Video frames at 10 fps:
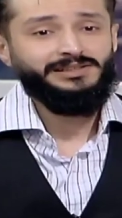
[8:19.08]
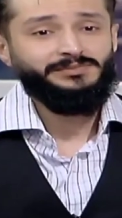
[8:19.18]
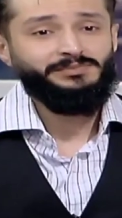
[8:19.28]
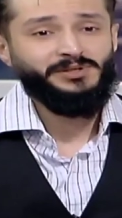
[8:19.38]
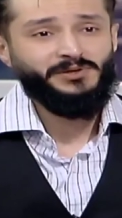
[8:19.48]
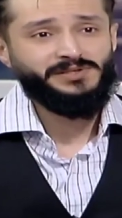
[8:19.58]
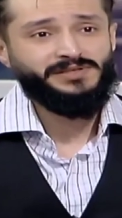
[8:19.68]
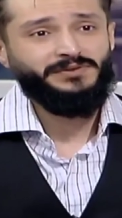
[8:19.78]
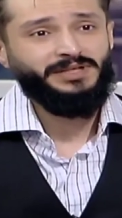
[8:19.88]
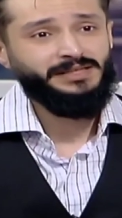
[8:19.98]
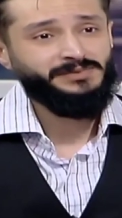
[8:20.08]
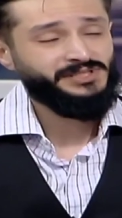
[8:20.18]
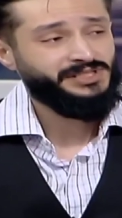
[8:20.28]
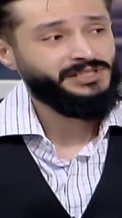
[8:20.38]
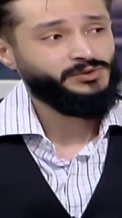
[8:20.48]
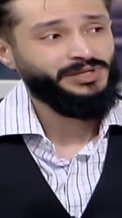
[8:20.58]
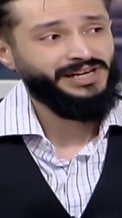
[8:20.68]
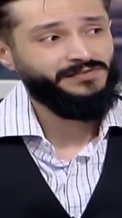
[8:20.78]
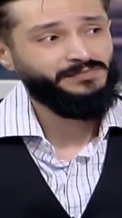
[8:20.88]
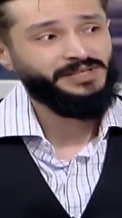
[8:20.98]
Because of climate change, we
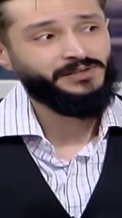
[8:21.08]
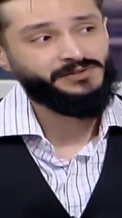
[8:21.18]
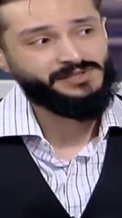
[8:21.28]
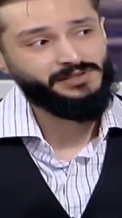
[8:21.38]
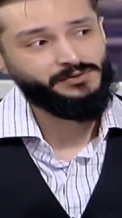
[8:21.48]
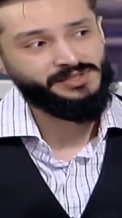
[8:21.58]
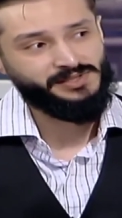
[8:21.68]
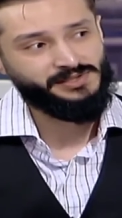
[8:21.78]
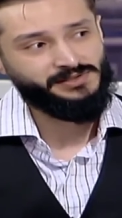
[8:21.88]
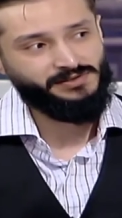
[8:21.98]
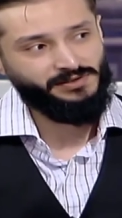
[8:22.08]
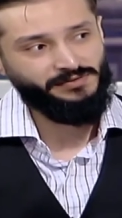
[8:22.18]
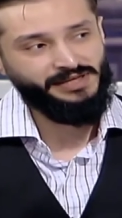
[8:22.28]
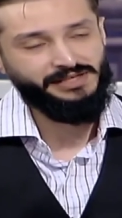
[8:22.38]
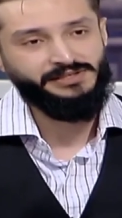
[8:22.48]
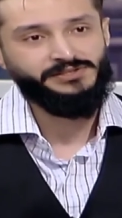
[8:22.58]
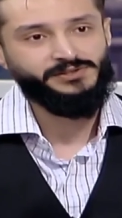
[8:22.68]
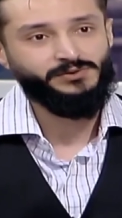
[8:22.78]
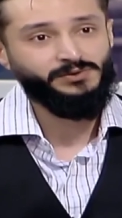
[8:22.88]
have many consequences of that issue.